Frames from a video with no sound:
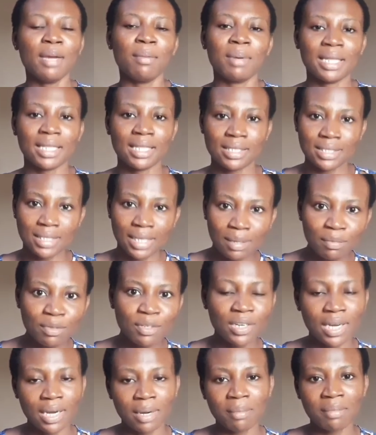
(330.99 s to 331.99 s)
By the time
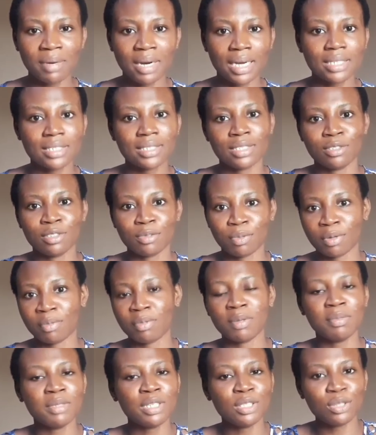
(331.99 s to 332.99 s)
you come back, she's
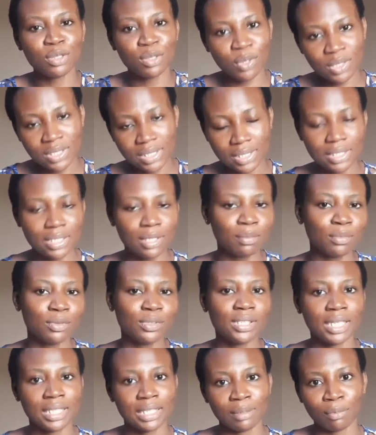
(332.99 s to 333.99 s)
probably not in the
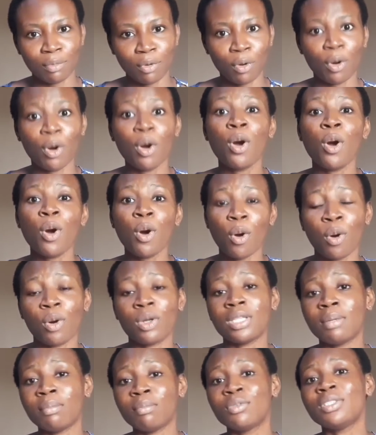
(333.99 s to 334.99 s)
mood anymore, or
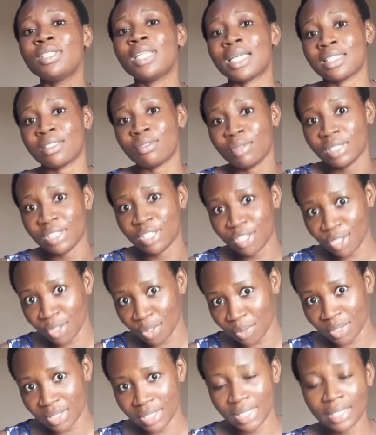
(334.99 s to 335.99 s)
the mood has
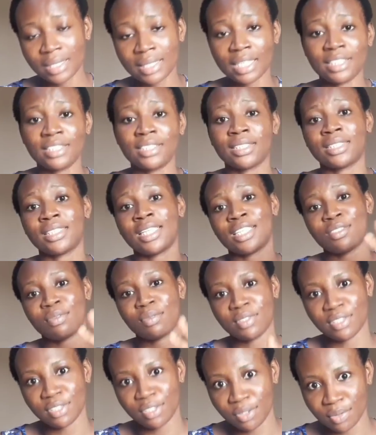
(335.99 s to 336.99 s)
reduced, the tension has
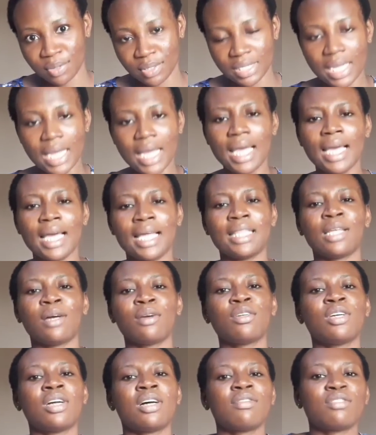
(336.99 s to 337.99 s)
reduced. And now
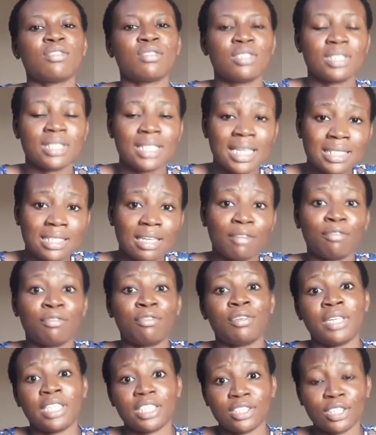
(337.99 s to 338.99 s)
you have to start
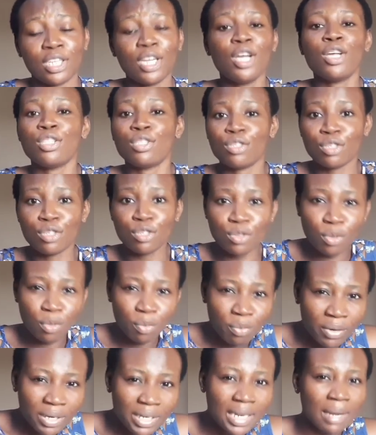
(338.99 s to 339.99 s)
afresh to,
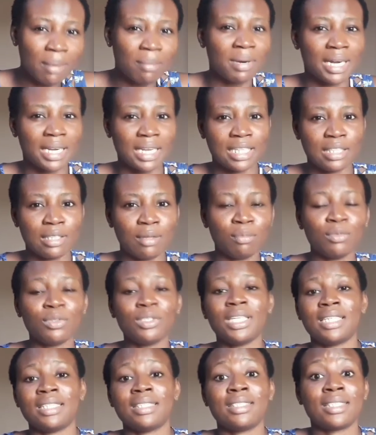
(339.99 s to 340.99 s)
bring her back in the
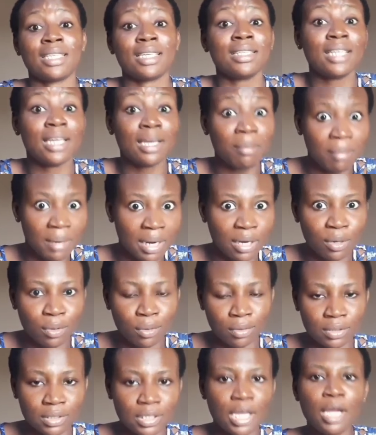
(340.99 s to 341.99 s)
mood and turn her back
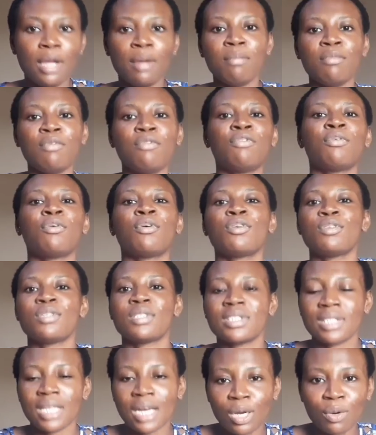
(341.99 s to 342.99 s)
on before you
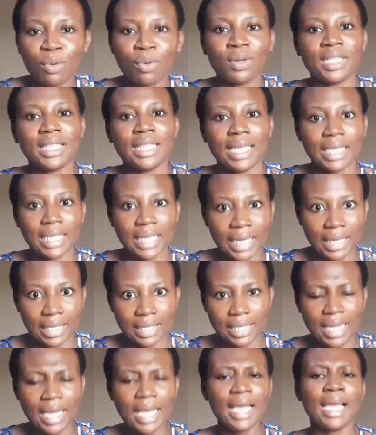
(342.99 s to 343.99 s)
start going
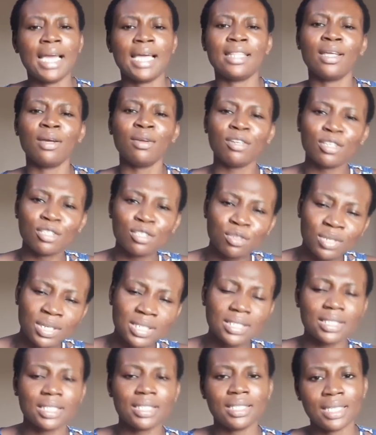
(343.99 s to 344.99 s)
again. And now you're
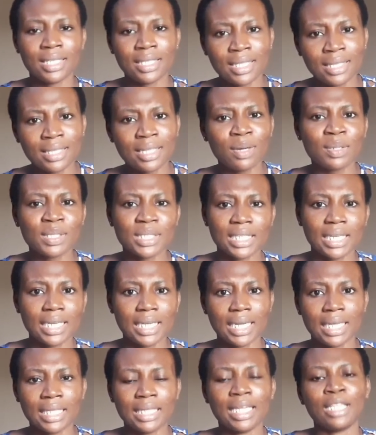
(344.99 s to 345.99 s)
trusting in and out
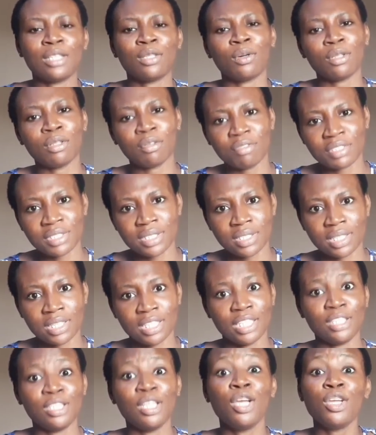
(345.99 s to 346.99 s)
again, and all of a
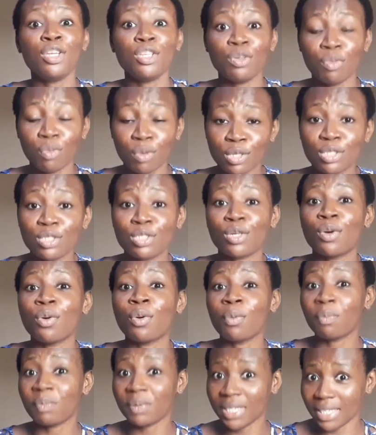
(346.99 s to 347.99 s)
sudden you want to
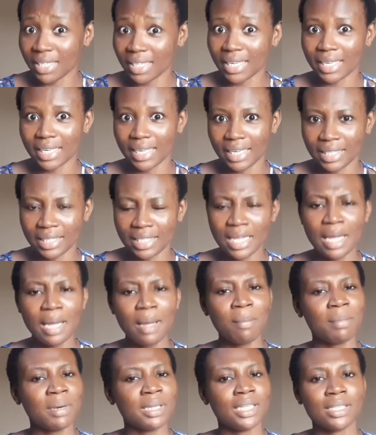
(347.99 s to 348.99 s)
go pee again.
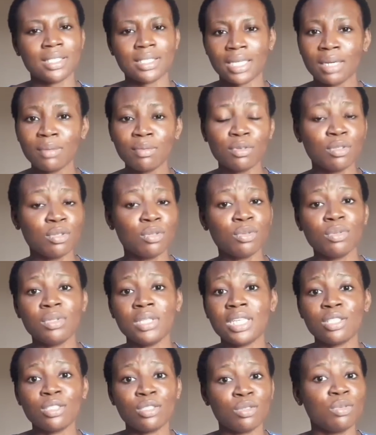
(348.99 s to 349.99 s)
By the time you do
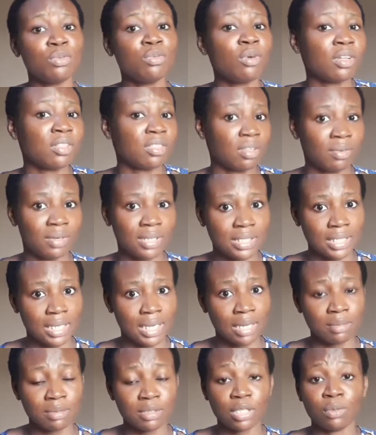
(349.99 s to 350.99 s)
this 2 or 3
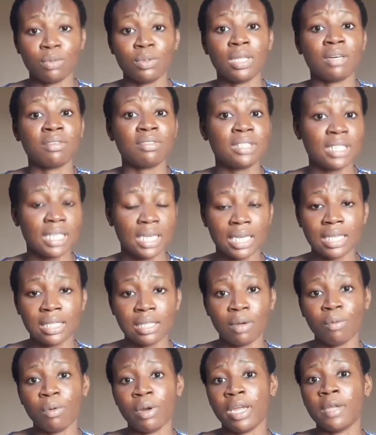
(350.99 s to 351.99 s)
times, it would have
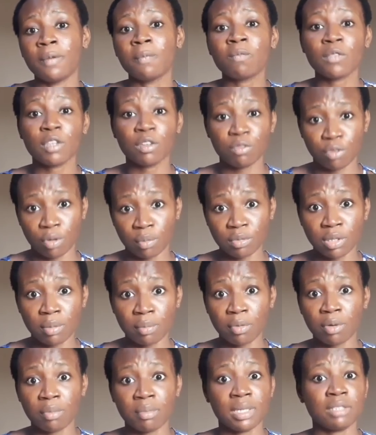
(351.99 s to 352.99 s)
taken away from the
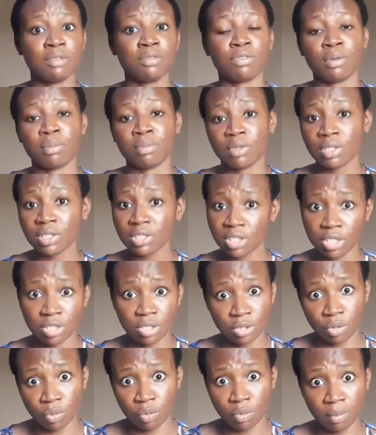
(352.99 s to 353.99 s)
moment, from not
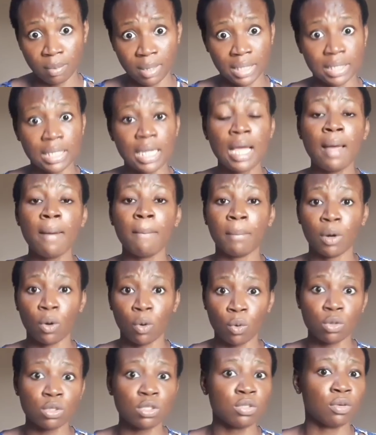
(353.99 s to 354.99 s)
just your woman, but
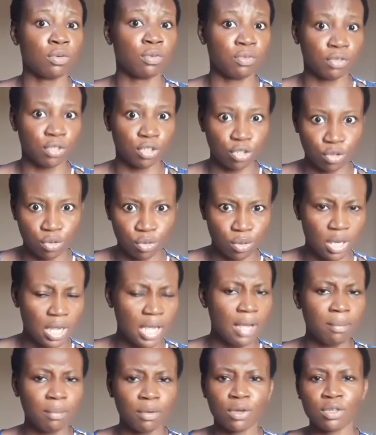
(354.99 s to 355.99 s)
also for you.
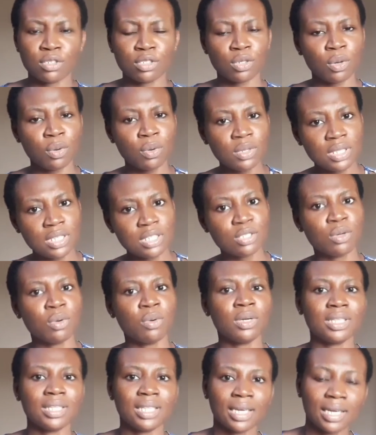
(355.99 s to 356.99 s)
Because all this
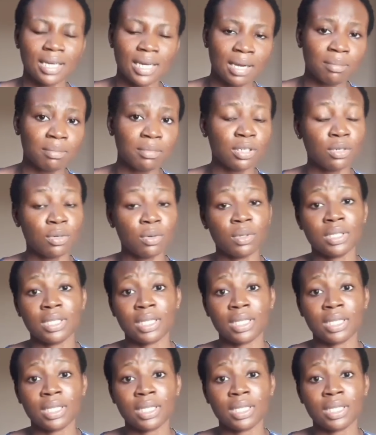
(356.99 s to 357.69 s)
going and coming,